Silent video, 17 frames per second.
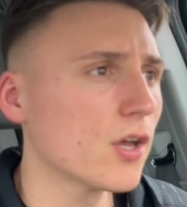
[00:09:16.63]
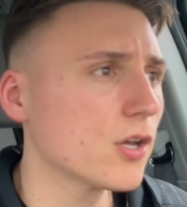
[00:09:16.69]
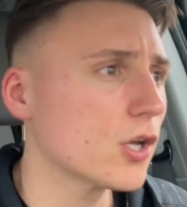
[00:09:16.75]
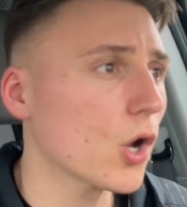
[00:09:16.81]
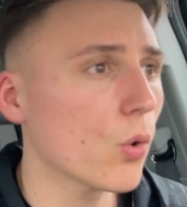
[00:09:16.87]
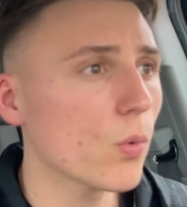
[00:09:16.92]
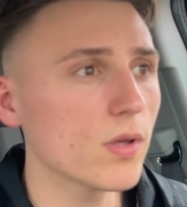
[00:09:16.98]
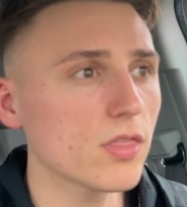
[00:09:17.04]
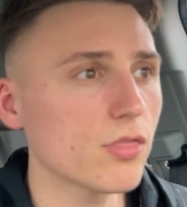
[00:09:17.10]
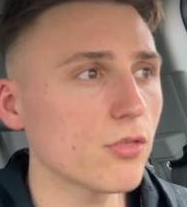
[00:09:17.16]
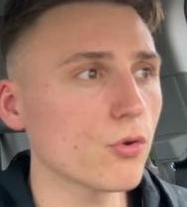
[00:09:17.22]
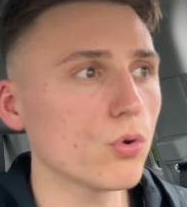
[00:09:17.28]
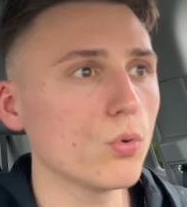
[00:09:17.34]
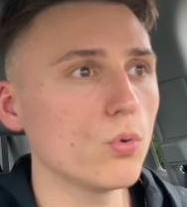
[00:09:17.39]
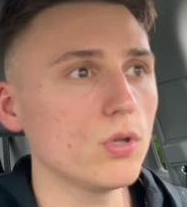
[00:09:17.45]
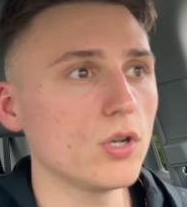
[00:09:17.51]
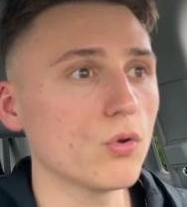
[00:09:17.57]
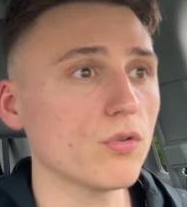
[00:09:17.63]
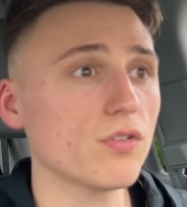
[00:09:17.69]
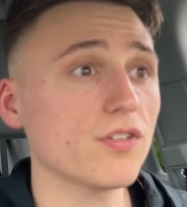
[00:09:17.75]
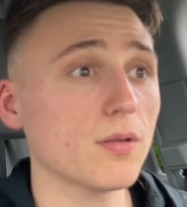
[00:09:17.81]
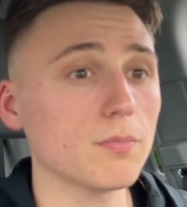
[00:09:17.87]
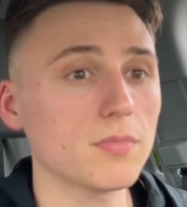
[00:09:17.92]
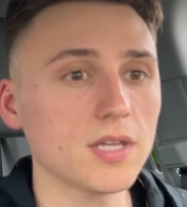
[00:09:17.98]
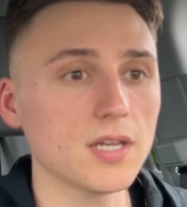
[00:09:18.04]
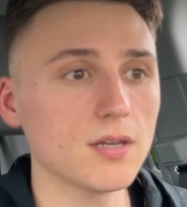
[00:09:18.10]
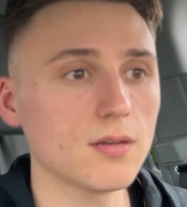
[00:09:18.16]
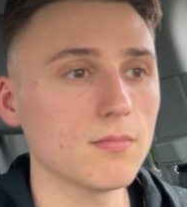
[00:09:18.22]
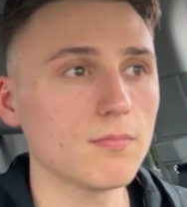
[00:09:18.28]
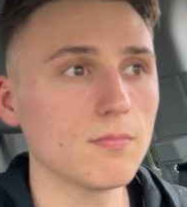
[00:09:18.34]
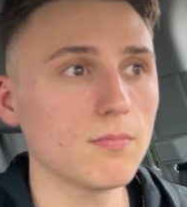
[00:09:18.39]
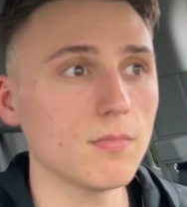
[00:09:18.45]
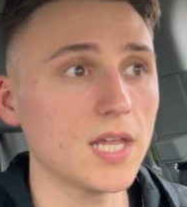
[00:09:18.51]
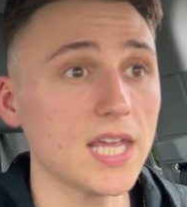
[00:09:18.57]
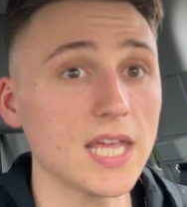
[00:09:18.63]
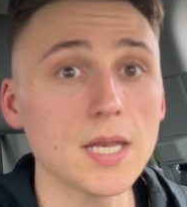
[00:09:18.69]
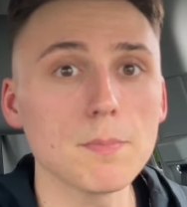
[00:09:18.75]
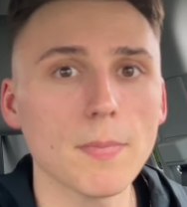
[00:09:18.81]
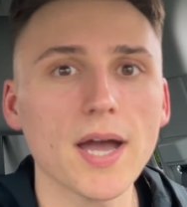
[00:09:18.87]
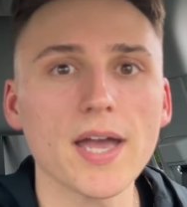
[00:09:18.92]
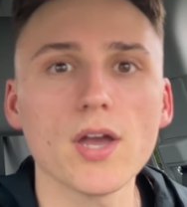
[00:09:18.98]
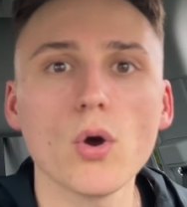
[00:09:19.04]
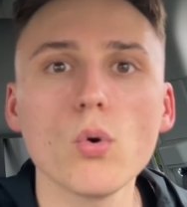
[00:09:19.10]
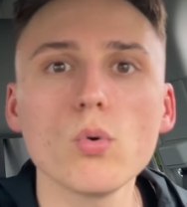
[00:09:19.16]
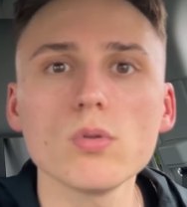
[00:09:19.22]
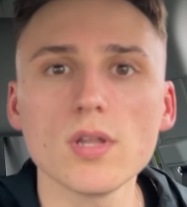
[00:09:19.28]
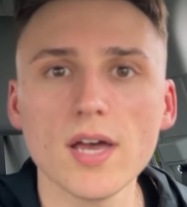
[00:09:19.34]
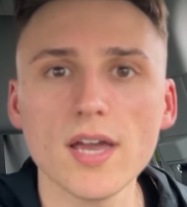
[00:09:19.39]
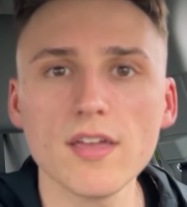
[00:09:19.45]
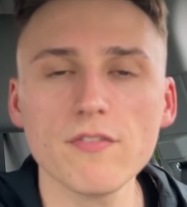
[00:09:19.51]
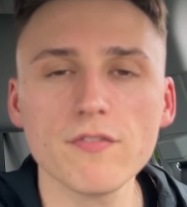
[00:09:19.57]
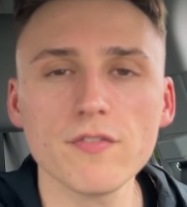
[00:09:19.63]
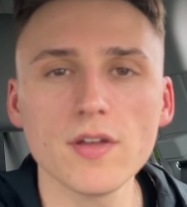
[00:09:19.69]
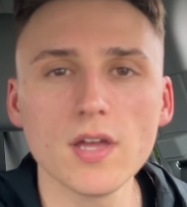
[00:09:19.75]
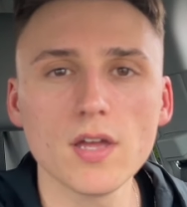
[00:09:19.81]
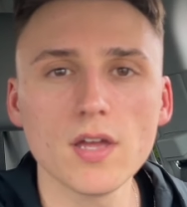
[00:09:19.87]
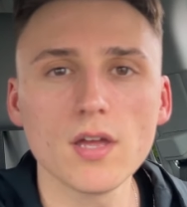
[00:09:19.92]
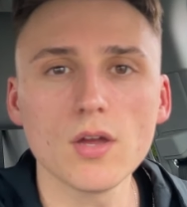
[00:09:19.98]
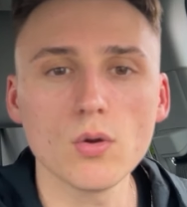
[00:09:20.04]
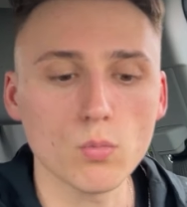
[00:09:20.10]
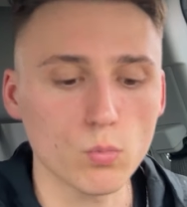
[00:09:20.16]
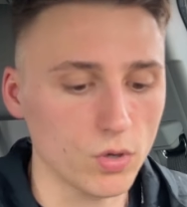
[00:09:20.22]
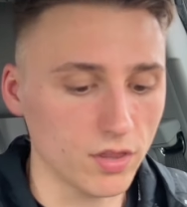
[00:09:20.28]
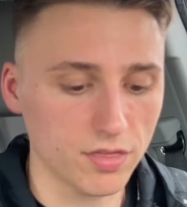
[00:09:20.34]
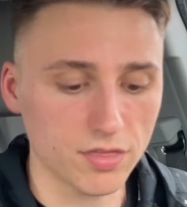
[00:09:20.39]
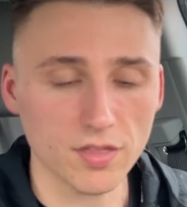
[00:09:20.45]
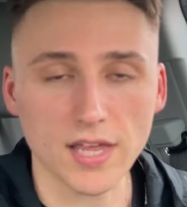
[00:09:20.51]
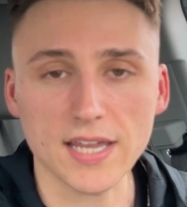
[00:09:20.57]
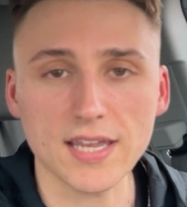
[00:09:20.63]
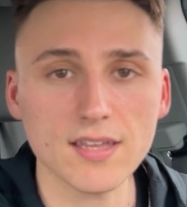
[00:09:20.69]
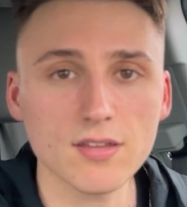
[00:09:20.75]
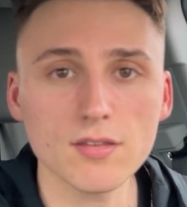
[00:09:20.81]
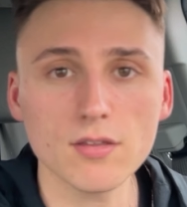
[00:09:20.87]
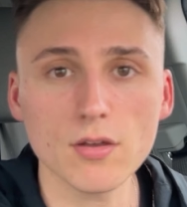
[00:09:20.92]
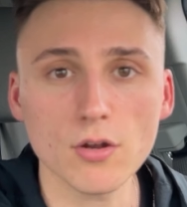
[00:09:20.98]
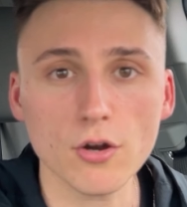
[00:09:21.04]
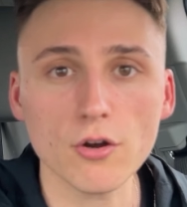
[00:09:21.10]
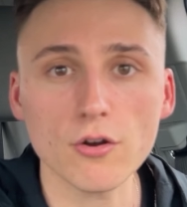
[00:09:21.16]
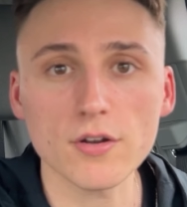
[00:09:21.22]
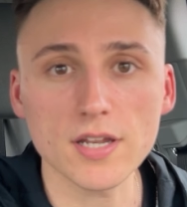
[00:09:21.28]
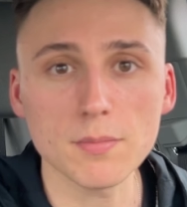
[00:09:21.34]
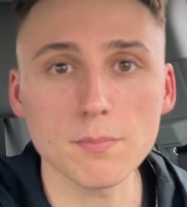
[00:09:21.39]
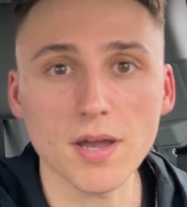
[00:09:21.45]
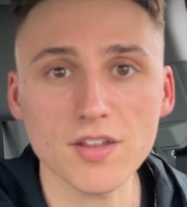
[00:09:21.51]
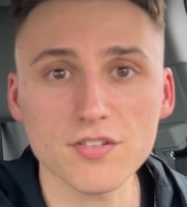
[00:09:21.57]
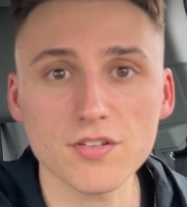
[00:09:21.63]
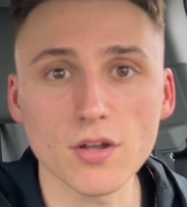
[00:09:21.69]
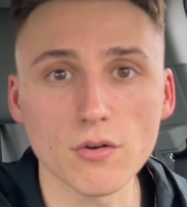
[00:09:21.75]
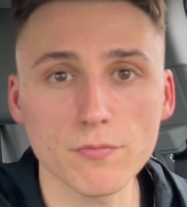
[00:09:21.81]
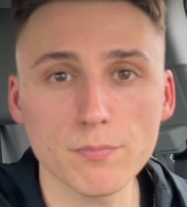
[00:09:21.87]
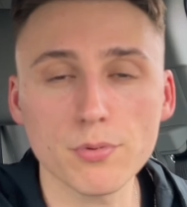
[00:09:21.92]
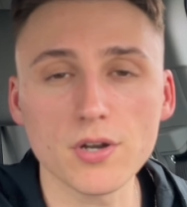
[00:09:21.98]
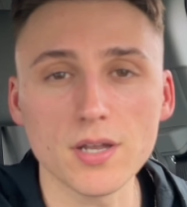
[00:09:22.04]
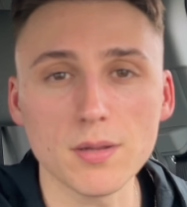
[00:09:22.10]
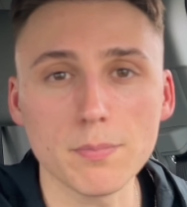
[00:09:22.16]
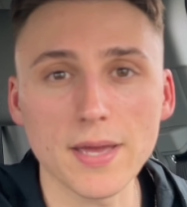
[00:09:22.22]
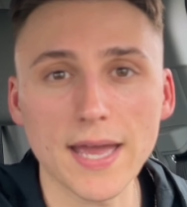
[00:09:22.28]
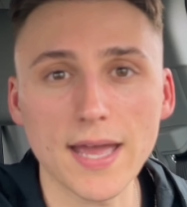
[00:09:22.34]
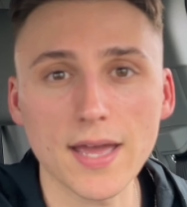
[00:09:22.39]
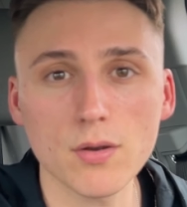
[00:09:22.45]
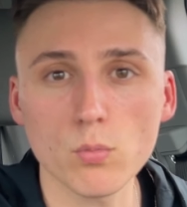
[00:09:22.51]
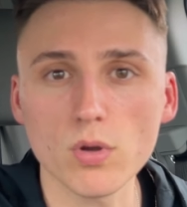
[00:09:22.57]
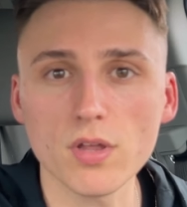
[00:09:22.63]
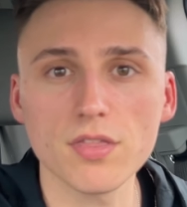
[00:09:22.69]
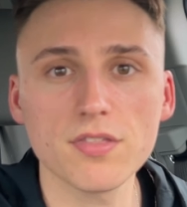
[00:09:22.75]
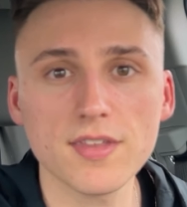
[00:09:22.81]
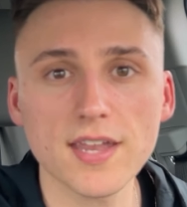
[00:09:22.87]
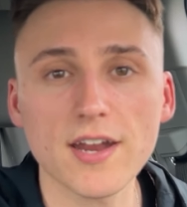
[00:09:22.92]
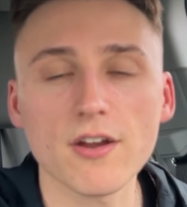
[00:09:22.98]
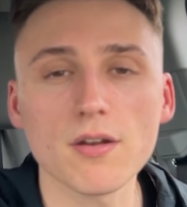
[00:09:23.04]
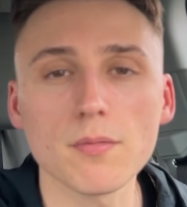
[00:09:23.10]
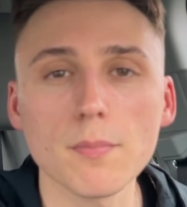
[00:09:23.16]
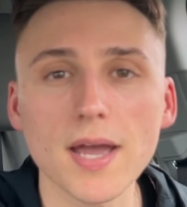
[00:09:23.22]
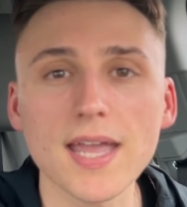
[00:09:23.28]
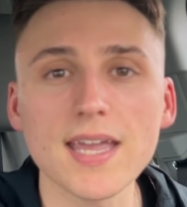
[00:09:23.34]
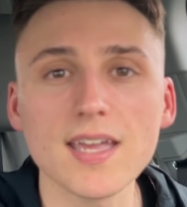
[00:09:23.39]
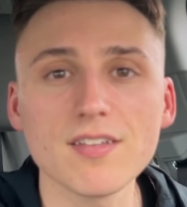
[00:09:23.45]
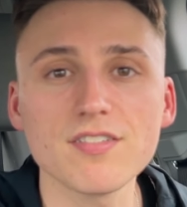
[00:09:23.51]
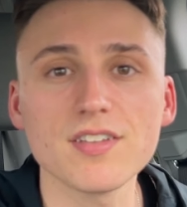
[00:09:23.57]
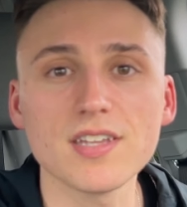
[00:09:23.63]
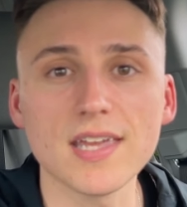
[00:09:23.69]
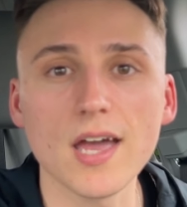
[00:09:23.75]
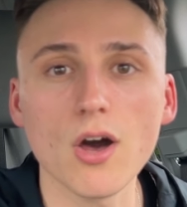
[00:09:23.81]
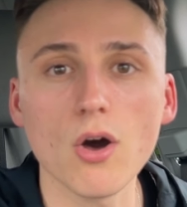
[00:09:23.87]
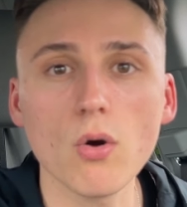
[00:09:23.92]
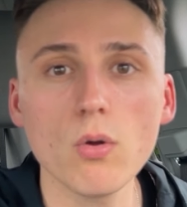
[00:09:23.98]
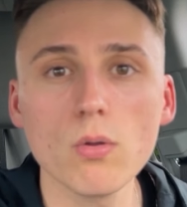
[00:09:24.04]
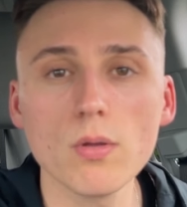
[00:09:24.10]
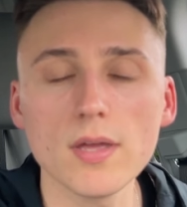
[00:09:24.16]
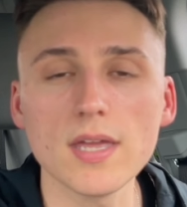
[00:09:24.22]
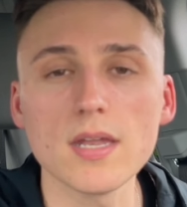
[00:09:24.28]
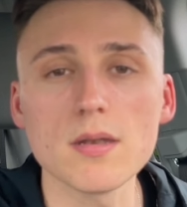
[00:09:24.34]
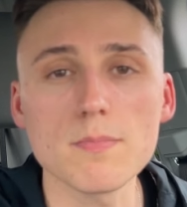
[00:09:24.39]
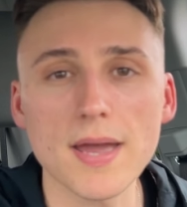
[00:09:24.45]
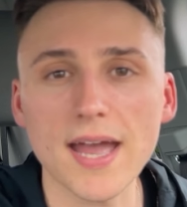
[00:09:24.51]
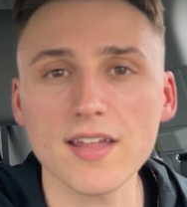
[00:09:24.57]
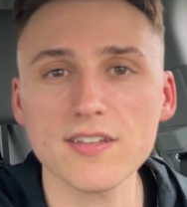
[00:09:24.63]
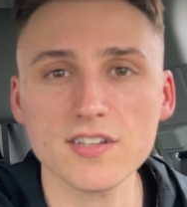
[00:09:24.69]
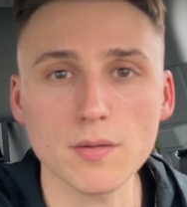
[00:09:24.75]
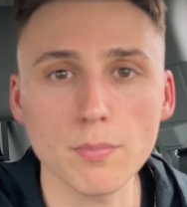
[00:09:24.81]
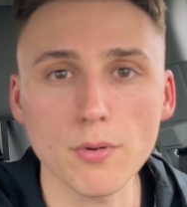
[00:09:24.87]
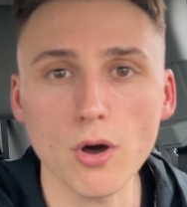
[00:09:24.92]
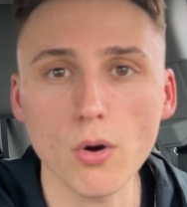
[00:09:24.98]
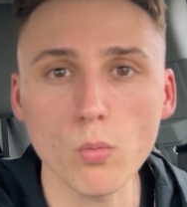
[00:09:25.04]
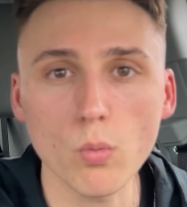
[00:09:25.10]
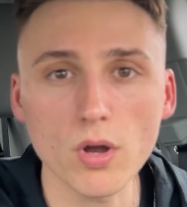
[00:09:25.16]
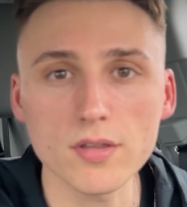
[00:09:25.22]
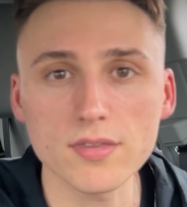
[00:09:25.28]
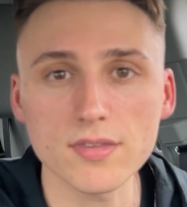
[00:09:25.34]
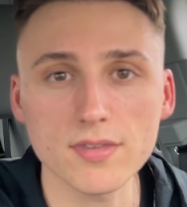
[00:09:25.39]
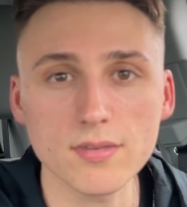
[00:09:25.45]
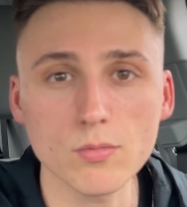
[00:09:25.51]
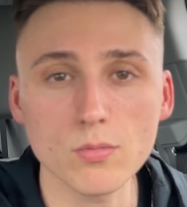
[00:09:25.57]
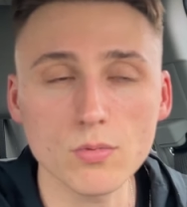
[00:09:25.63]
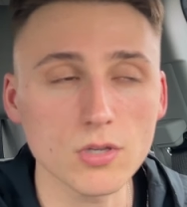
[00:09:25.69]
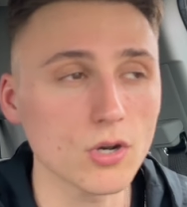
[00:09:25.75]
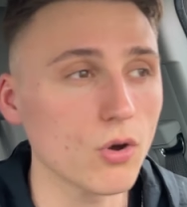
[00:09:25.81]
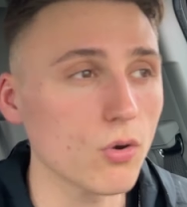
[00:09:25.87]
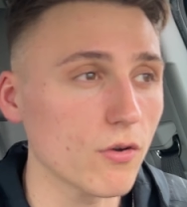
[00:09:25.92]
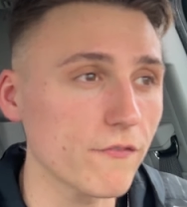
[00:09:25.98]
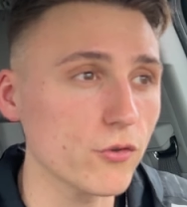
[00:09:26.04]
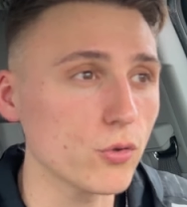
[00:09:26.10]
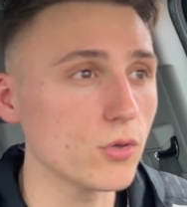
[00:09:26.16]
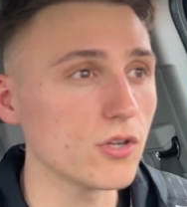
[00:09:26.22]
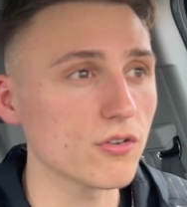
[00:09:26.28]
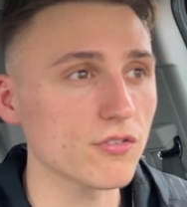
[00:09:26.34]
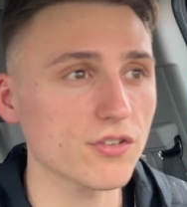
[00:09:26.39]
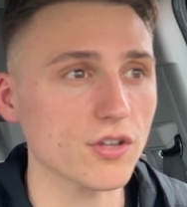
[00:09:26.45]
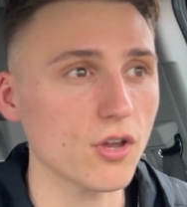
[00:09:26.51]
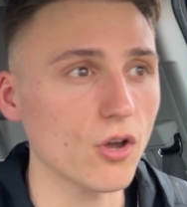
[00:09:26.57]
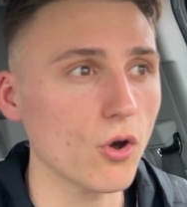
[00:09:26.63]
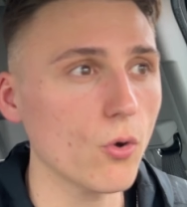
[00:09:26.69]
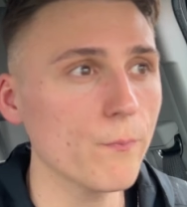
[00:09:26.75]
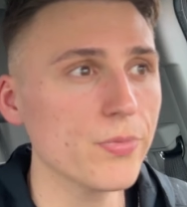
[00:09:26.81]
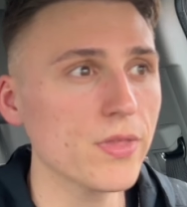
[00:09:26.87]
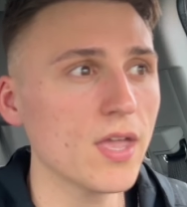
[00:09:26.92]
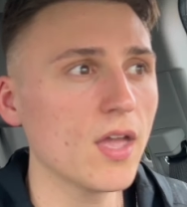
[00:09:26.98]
going through, something in my own life with like hurting myself pretty bad with tearing my ACL in basketball a few years ago,